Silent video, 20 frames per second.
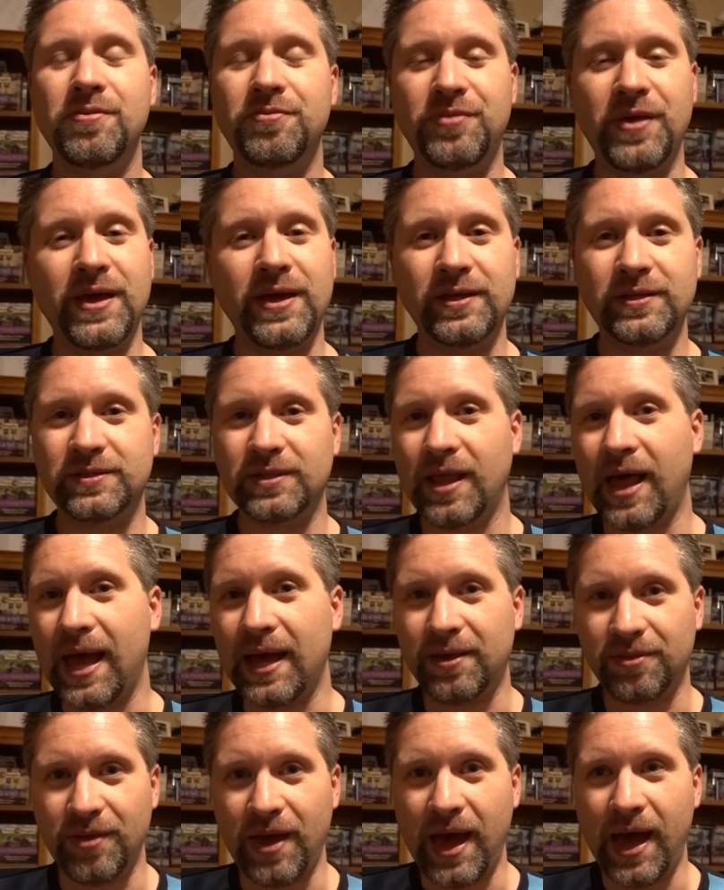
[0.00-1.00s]
things
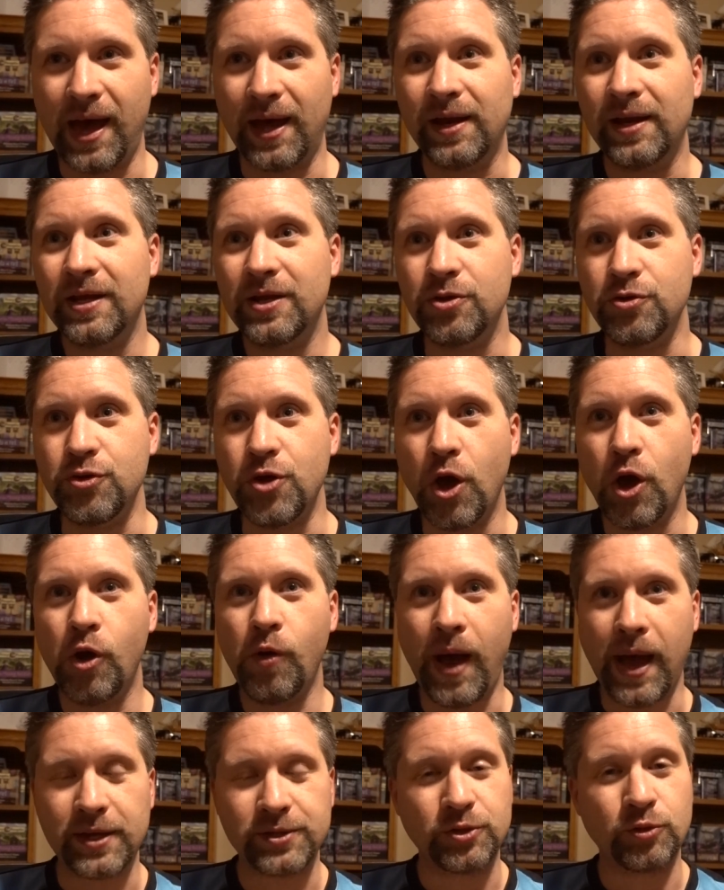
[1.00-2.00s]
like that.
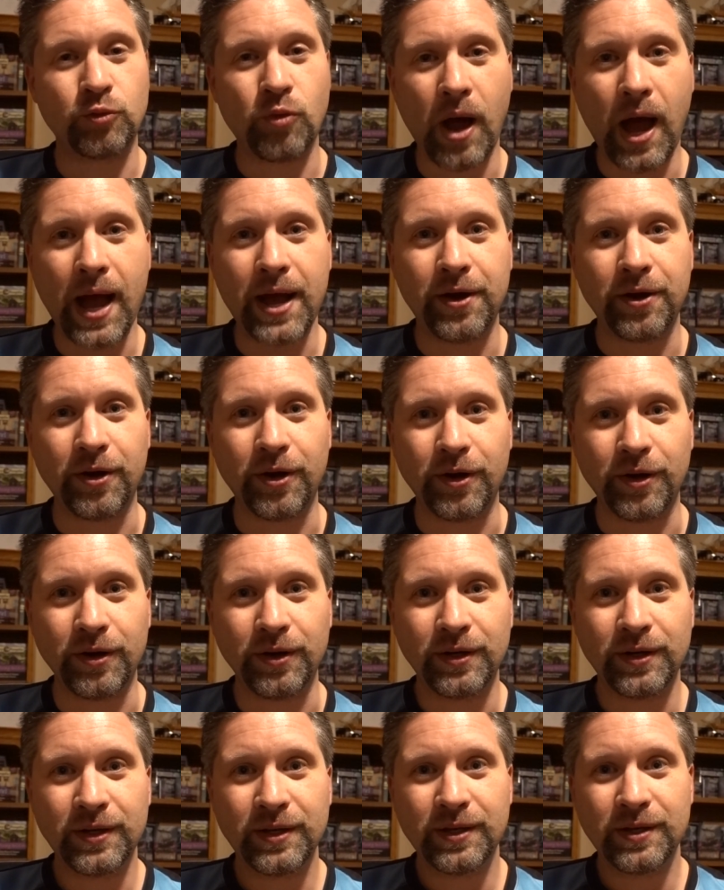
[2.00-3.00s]
Know as a
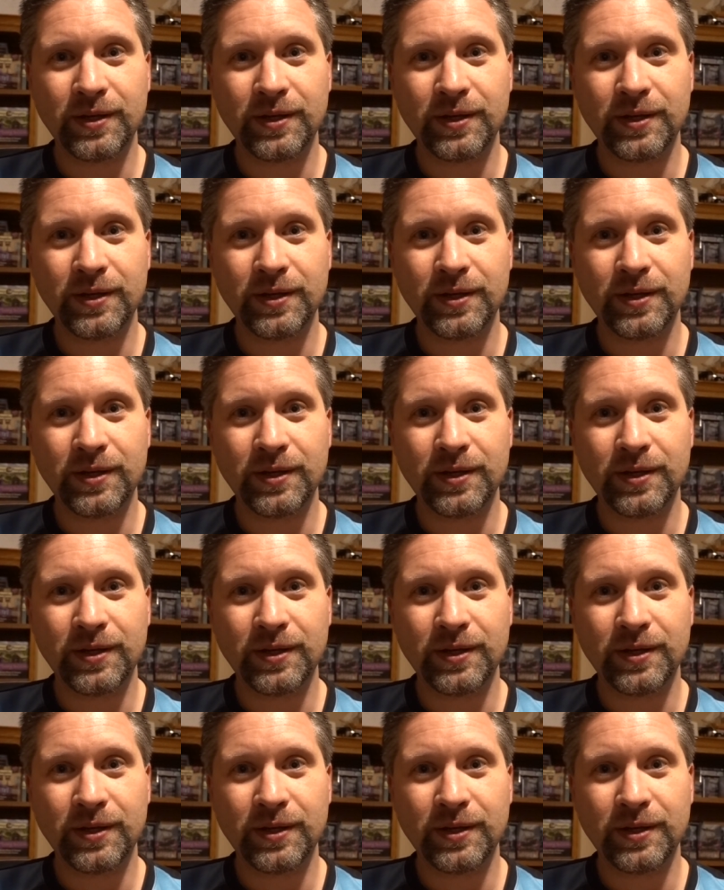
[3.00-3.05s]
writer